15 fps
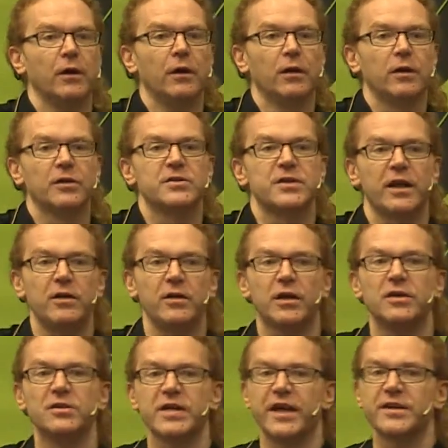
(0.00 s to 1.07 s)
because then you
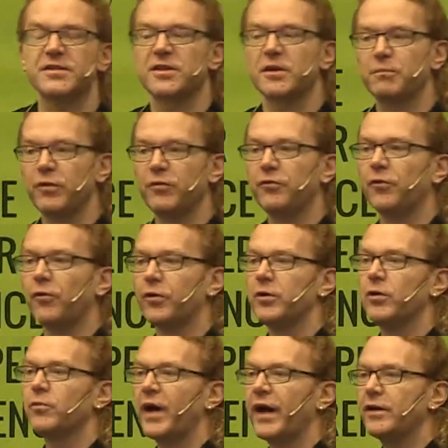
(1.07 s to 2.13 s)
can test it before you
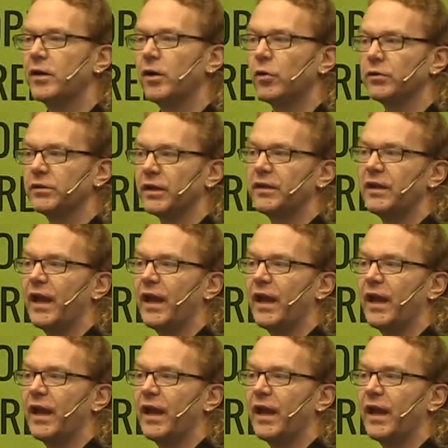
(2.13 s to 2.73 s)
write code that the